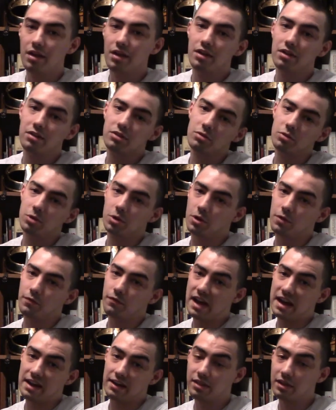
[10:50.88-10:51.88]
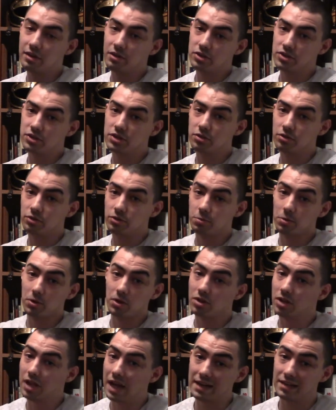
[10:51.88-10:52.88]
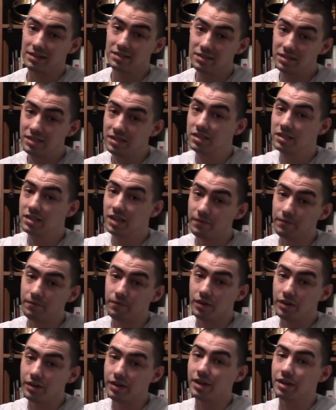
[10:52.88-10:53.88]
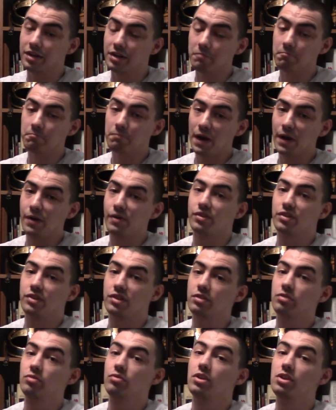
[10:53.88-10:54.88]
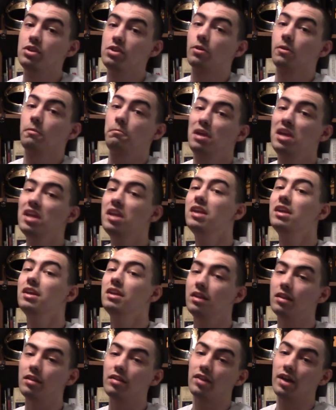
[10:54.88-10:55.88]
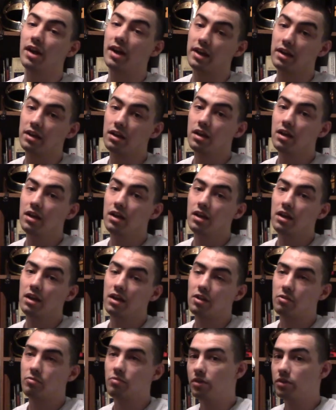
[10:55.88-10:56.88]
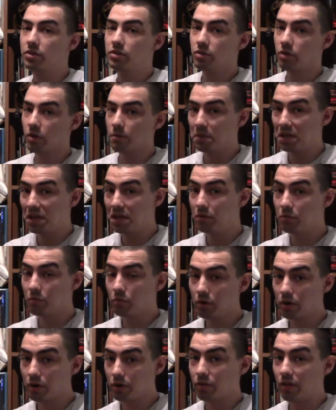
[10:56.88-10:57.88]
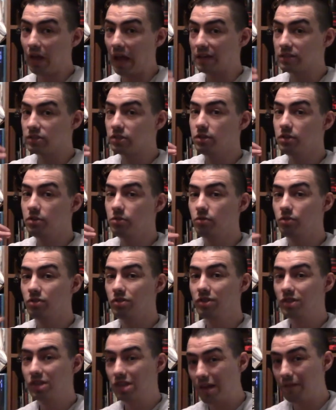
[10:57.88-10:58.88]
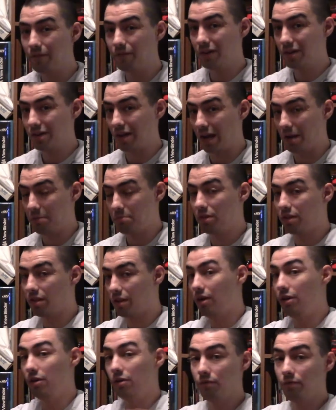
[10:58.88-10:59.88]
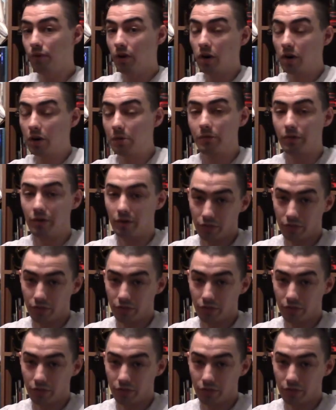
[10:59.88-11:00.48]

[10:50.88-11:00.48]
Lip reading: due to the fact their shields were a lot different in comparison to the European design. And as well, European warriors actually used different types of armor and